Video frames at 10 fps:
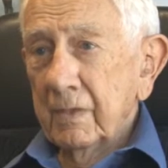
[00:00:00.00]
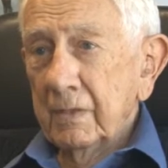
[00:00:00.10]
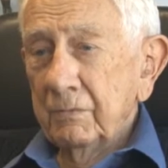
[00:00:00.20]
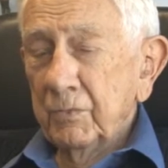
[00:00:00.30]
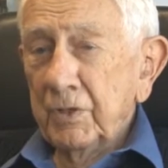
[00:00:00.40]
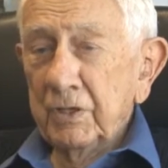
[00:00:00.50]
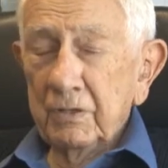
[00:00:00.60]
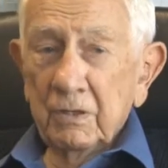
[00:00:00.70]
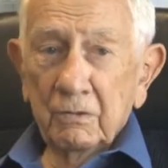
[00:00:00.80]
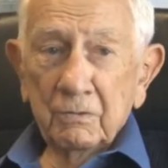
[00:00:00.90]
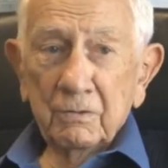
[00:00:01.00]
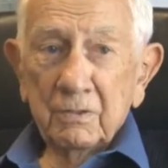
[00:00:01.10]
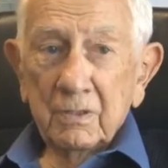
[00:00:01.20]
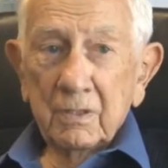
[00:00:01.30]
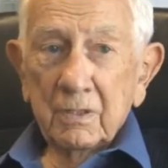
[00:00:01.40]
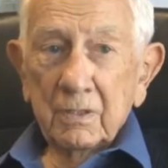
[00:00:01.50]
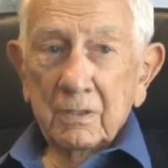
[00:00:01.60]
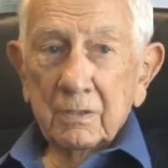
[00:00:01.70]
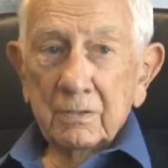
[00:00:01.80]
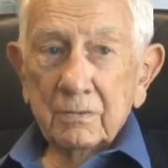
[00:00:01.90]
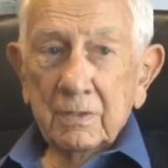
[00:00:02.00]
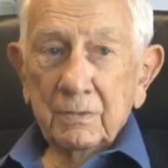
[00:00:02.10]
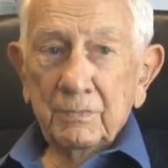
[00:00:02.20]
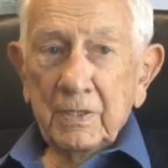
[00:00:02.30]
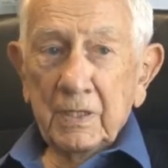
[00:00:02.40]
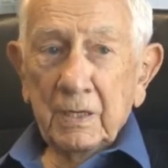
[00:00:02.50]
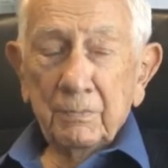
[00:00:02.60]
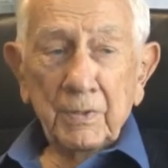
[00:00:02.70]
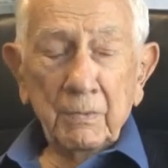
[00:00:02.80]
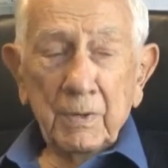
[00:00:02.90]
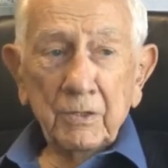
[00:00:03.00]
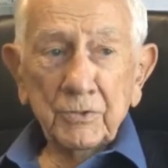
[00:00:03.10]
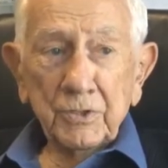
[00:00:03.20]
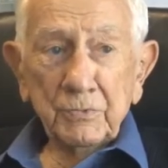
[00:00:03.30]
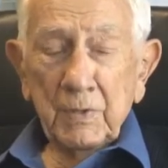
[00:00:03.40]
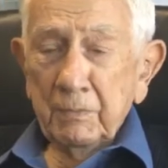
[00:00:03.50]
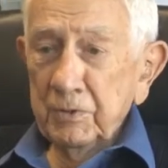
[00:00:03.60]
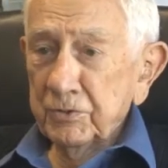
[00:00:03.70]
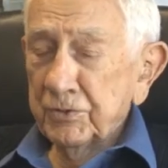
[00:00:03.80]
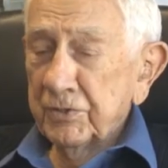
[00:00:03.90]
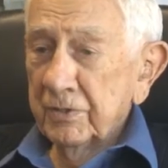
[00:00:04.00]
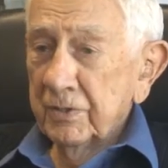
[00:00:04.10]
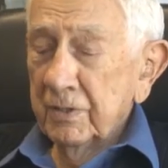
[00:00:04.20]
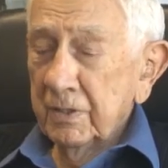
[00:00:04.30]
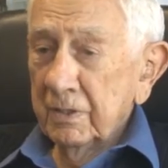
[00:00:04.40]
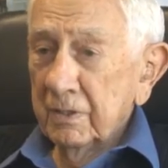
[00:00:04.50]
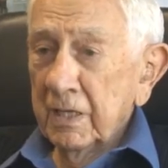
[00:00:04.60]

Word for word: And we didn't know, well, being up in the mountains, maybe it was uh,